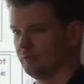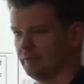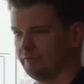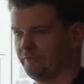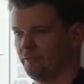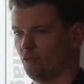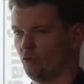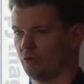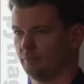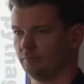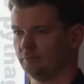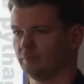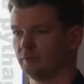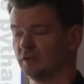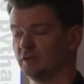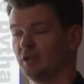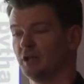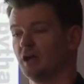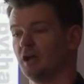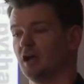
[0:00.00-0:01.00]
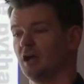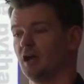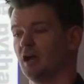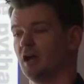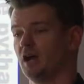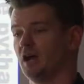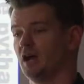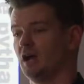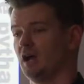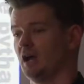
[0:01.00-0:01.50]
I was talking about
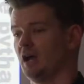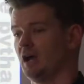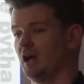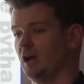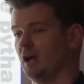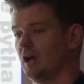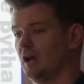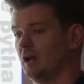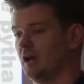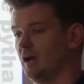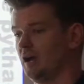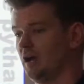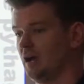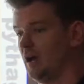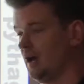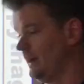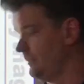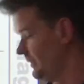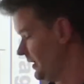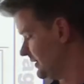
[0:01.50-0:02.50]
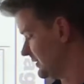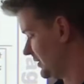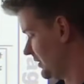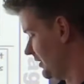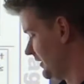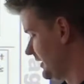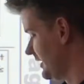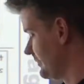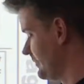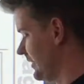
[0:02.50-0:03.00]
the rectangle. I'm not
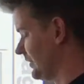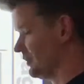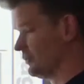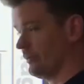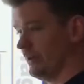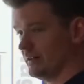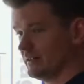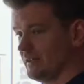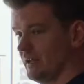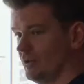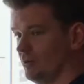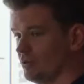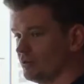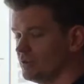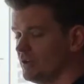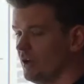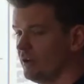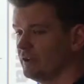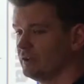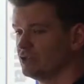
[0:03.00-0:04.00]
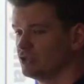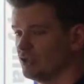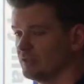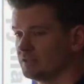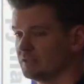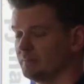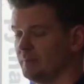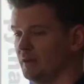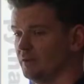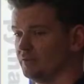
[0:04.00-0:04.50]
talking about the rectangle. We're talking
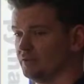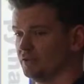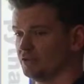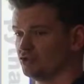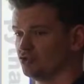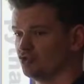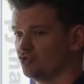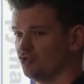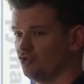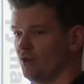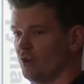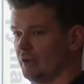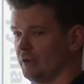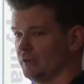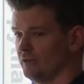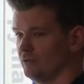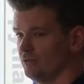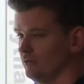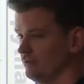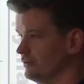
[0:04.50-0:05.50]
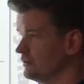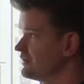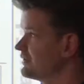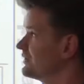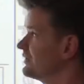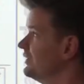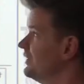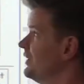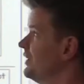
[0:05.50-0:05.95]
just about the triangles.